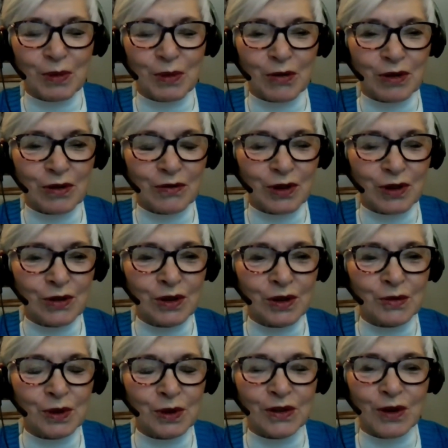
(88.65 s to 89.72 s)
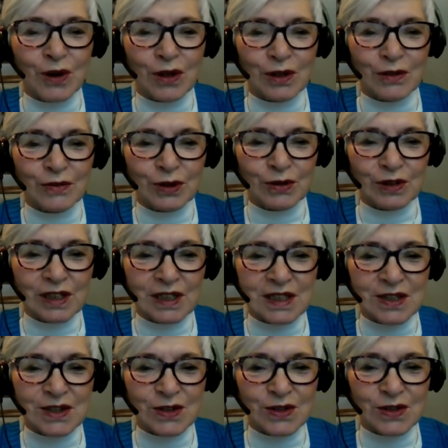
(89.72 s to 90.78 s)
both of you and with all of your
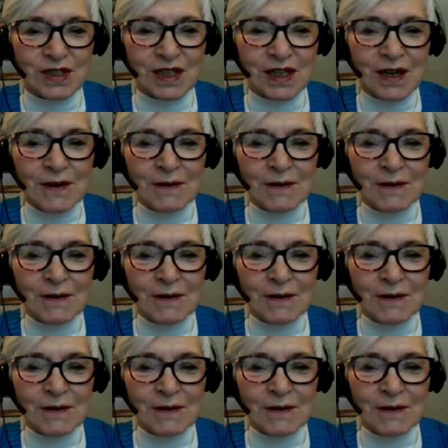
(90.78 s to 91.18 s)
listeners.